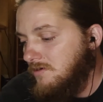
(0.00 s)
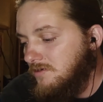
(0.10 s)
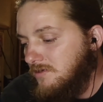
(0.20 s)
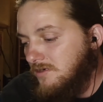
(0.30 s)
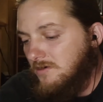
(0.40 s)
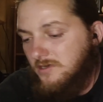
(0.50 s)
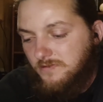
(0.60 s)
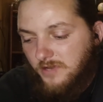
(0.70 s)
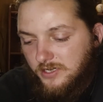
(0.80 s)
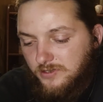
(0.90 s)
a
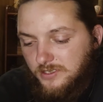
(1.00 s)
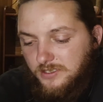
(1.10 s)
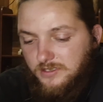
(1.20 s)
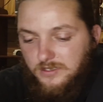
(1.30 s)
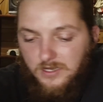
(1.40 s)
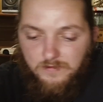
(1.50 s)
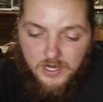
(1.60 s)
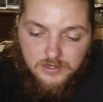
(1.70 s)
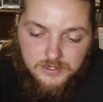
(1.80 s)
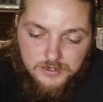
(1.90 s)
veteran,
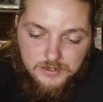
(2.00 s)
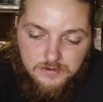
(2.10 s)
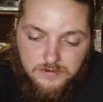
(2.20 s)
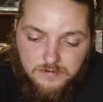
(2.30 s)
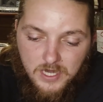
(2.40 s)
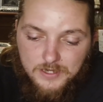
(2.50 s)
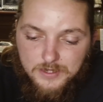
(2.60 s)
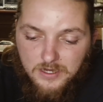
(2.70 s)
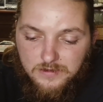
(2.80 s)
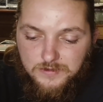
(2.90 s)
about his
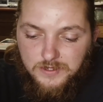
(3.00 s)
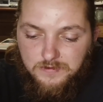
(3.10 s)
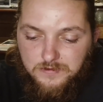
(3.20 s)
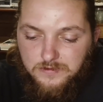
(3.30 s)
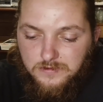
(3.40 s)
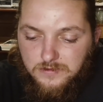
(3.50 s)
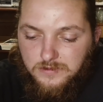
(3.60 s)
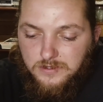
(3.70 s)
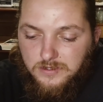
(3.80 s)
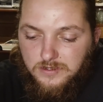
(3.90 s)
pastimes, if
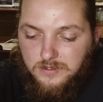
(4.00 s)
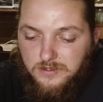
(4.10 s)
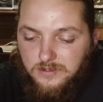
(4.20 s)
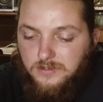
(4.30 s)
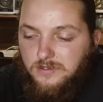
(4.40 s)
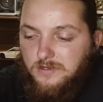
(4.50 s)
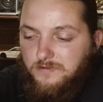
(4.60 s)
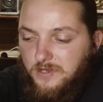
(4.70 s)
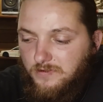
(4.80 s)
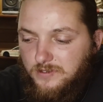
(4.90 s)

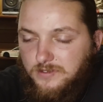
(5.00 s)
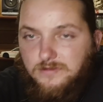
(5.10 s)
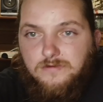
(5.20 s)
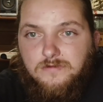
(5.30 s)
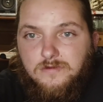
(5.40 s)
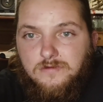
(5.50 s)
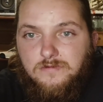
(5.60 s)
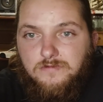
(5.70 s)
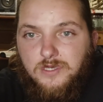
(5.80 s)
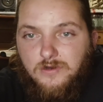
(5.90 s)
they would
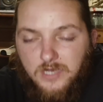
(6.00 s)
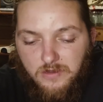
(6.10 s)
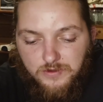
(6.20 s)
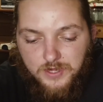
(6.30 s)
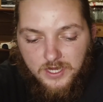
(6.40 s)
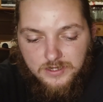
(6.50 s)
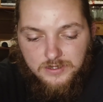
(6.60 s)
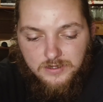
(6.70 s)
be okay with that,